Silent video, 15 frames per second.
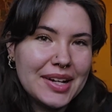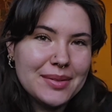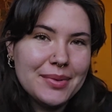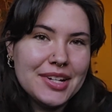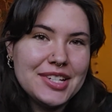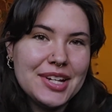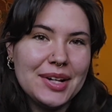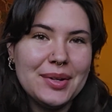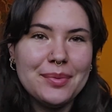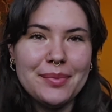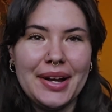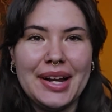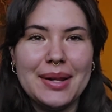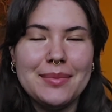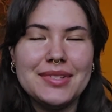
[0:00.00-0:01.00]
to my channel.
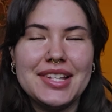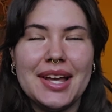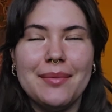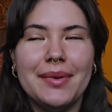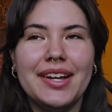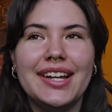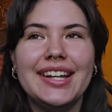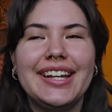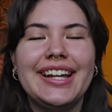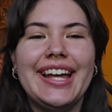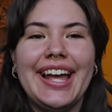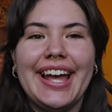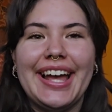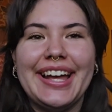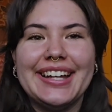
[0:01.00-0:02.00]
My name is Emma,
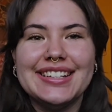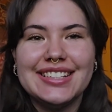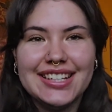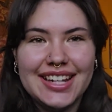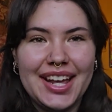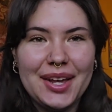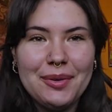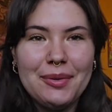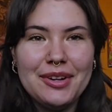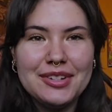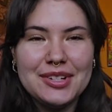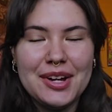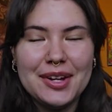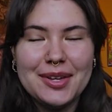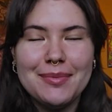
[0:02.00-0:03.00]
and today we are
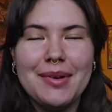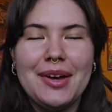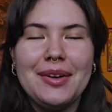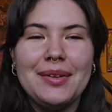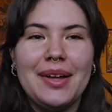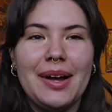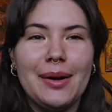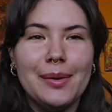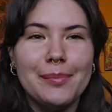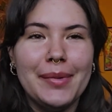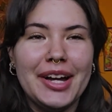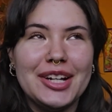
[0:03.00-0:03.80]
talking about our